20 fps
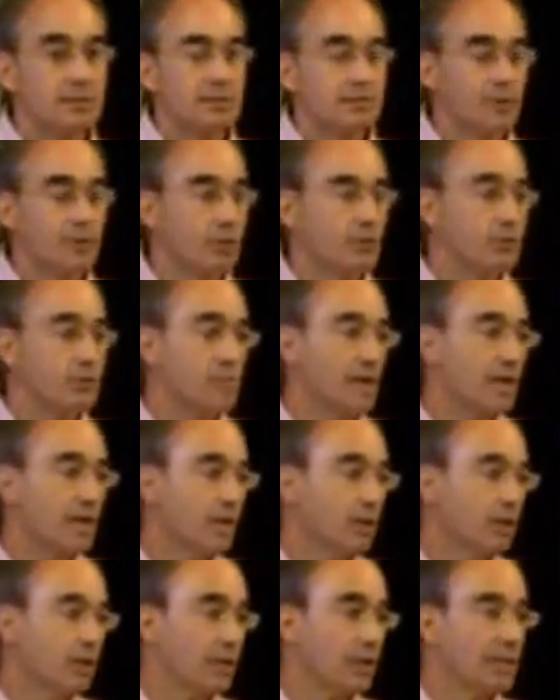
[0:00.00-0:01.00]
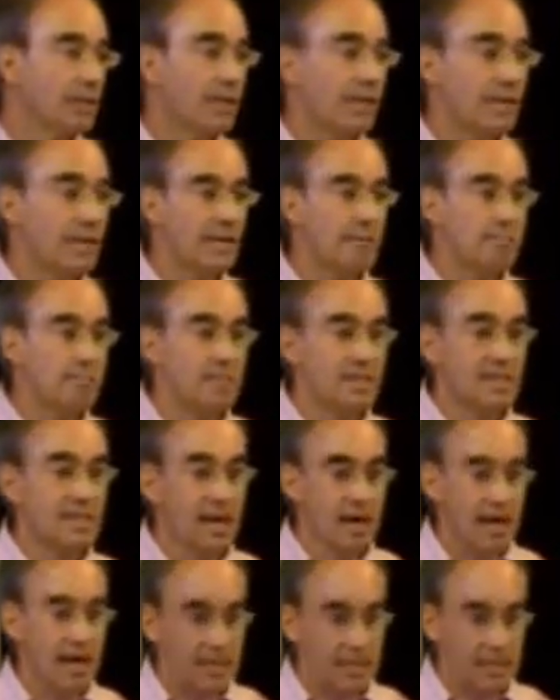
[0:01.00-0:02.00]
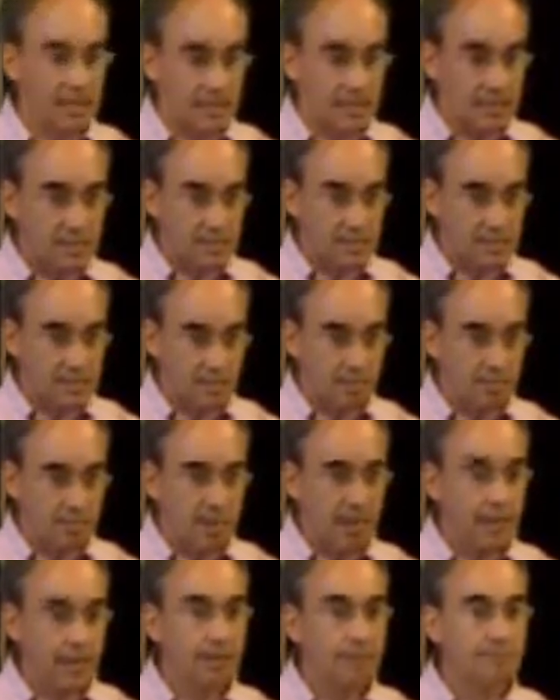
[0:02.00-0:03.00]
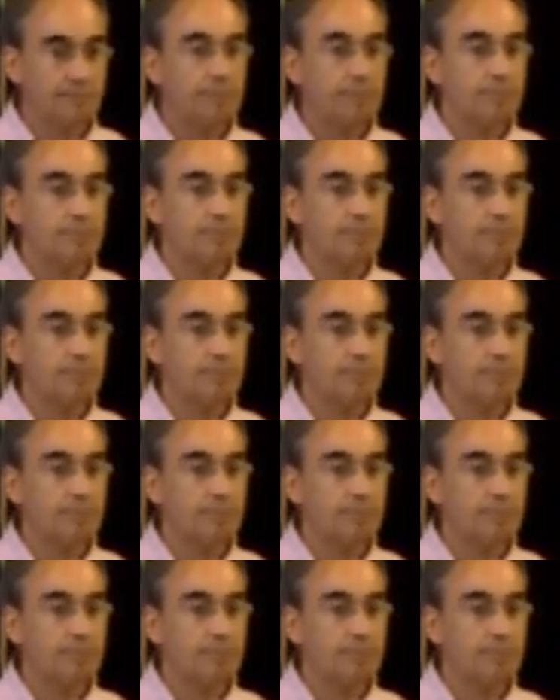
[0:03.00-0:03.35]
And the voters of Maine are looking to get behind somebody